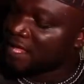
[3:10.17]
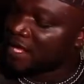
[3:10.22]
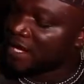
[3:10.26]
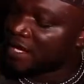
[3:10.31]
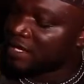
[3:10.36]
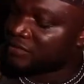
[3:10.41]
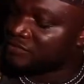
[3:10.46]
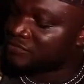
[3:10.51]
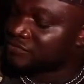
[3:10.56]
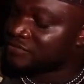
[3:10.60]

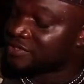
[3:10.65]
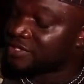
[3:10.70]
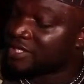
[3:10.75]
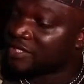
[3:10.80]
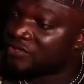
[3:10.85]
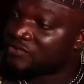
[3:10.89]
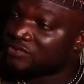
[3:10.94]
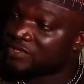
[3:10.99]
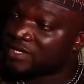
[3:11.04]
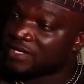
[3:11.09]
I want to
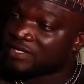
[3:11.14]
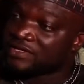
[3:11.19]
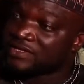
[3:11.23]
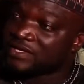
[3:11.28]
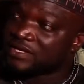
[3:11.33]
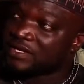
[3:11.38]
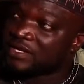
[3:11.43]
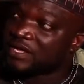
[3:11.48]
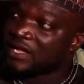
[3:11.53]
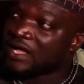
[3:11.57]
tell you that
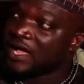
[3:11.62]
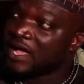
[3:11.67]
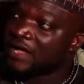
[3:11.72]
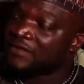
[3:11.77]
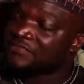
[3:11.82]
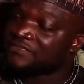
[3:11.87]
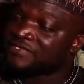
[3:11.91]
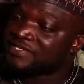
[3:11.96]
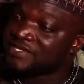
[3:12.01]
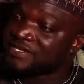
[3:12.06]

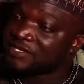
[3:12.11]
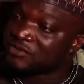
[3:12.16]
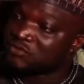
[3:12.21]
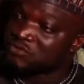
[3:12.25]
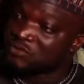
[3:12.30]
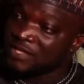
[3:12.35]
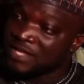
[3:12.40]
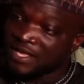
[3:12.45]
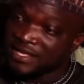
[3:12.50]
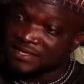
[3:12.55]
I've
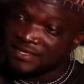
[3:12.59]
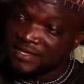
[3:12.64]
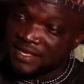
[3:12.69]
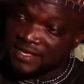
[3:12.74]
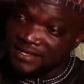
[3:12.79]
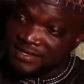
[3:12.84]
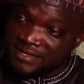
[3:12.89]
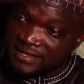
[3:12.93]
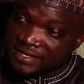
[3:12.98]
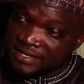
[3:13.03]

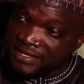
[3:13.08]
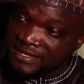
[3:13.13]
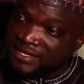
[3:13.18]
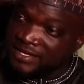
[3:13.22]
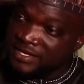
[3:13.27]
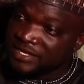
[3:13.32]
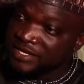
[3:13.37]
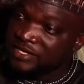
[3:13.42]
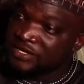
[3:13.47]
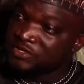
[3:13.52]
single-handedly
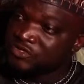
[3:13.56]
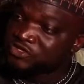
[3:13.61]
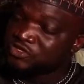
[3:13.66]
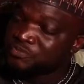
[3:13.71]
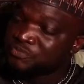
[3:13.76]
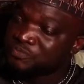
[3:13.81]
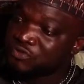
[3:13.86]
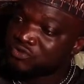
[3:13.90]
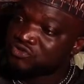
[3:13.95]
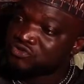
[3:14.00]

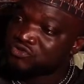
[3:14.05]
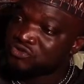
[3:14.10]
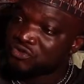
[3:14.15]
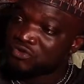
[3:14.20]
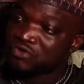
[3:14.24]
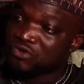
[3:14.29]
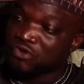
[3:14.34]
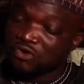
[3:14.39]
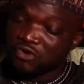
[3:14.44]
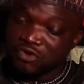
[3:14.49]

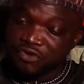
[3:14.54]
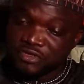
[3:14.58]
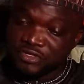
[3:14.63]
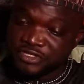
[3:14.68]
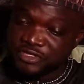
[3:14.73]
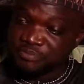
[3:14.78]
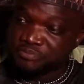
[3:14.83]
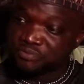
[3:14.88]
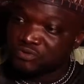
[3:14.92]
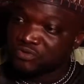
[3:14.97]
sponsored all
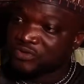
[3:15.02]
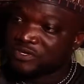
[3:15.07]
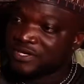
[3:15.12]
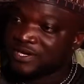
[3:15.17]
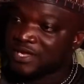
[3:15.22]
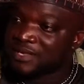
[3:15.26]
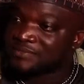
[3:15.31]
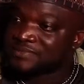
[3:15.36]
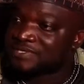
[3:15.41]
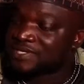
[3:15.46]
the
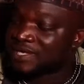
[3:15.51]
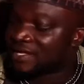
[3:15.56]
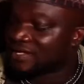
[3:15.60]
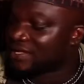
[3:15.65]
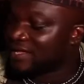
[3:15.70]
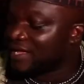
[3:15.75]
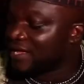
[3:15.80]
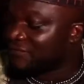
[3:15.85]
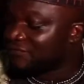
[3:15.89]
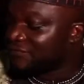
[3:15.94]
programs, and
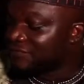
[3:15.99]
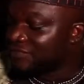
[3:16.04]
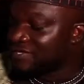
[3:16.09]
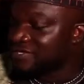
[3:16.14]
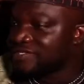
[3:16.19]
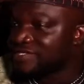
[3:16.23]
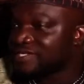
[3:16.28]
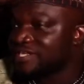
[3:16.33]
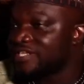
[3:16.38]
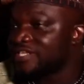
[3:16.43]

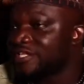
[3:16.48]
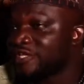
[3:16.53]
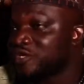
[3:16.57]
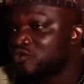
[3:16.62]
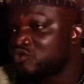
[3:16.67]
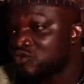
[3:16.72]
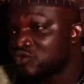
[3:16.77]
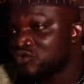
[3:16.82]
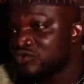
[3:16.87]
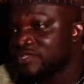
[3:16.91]
everything,
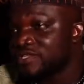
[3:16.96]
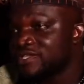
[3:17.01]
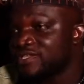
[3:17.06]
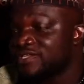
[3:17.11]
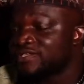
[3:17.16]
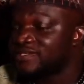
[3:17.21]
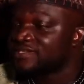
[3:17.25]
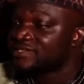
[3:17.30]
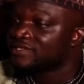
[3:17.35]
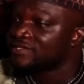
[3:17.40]

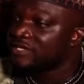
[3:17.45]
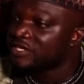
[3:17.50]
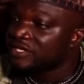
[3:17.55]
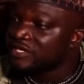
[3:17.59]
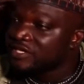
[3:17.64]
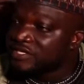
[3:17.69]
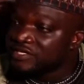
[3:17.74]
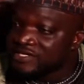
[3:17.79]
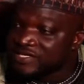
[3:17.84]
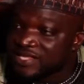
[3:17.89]
including the
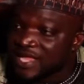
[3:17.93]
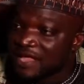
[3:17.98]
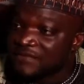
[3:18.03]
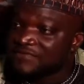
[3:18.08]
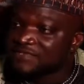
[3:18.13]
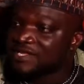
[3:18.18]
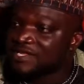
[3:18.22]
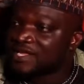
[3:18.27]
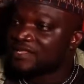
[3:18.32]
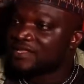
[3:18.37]

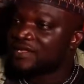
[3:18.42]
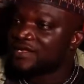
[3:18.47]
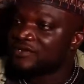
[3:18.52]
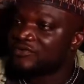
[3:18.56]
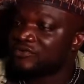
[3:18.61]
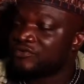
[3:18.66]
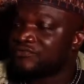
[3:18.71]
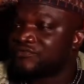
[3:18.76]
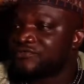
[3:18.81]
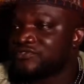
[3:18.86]
staff
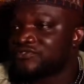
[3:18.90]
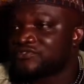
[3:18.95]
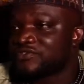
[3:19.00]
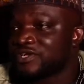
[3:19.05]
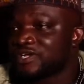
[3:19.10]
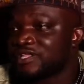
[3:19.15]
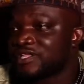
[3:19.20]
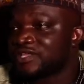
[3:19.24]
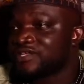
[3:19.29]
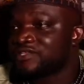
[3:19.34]
salary of this
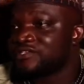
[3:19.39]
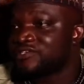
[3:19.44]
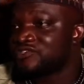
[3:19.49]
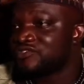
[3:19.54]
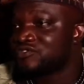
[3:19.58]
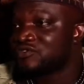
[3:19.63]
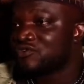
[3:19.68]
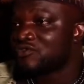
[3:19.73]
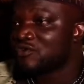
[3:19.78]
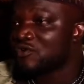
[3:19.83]

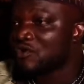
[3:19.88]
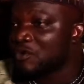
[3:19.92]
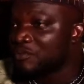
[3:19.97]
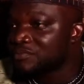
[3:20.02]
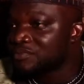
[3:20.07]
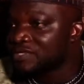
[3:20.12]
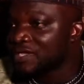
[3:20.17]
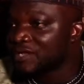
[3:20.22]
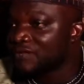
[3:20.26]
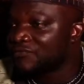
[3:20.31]
organization,
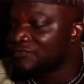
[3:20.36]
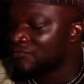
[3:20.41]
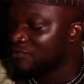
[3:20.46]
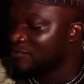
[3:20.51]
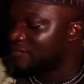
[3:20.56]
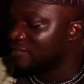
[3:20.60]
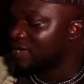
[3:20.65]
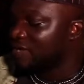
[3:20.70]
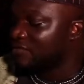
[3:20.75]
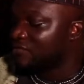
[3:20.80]
comes out
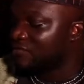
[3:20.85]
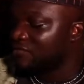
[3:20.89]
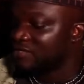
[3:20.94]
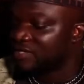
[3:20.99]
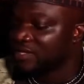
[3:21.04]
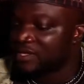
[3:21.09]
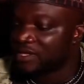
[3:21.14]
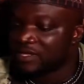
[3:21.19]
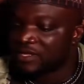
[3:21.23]
from my own